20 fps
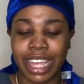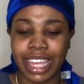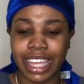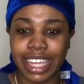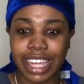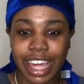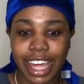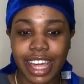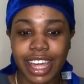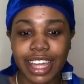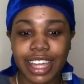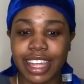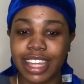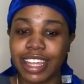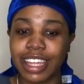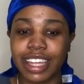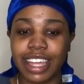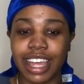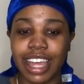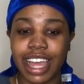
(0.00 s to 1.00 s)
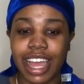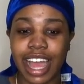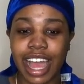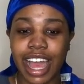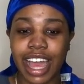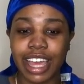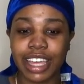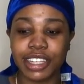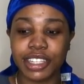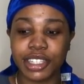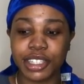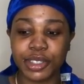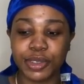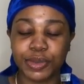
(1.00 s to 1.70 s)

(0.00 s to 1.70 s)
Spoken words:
yeah, I just